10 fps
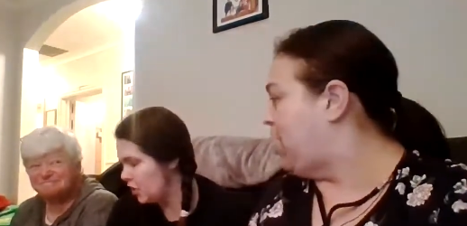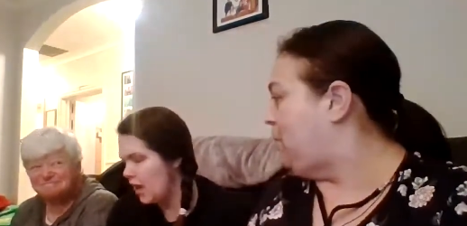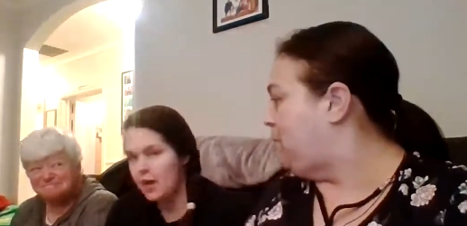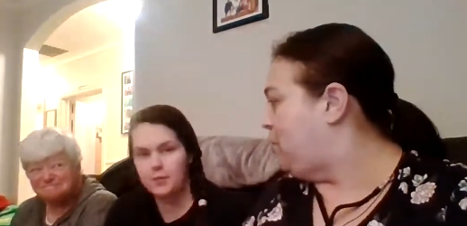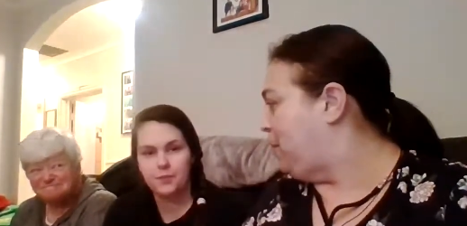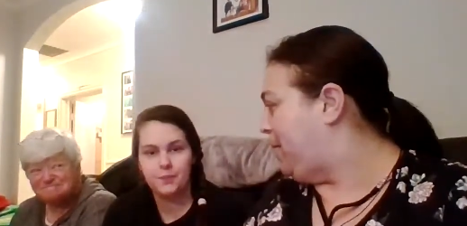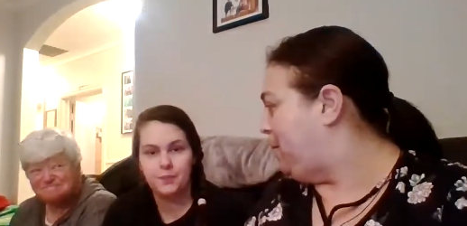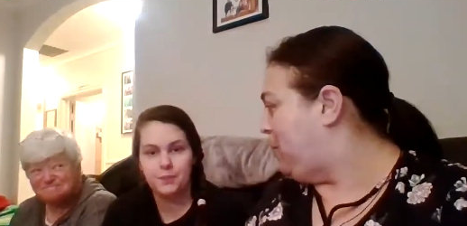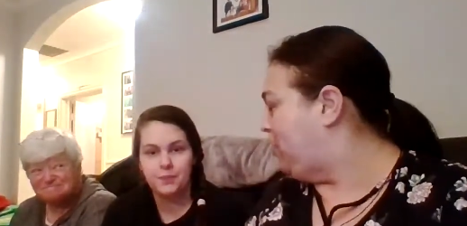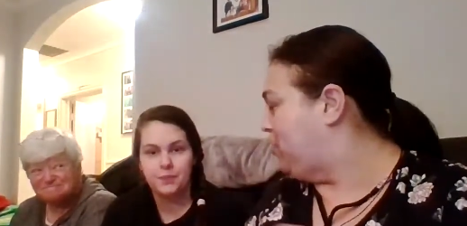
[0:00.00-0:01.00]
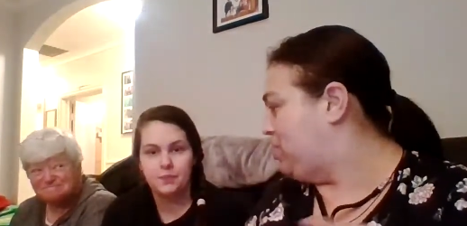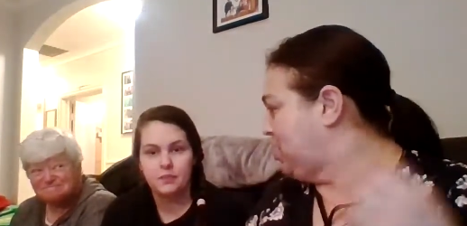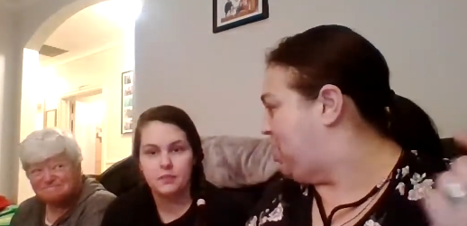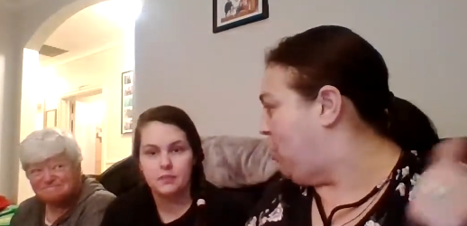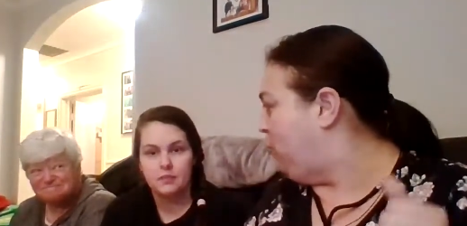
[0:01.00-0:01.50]
Speaker 1: for a couple got? more people, or
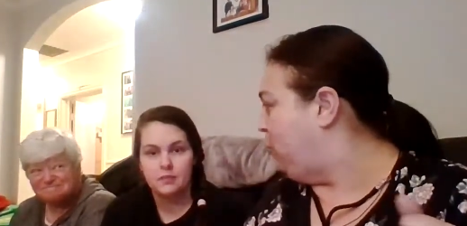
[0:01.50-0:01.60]
just go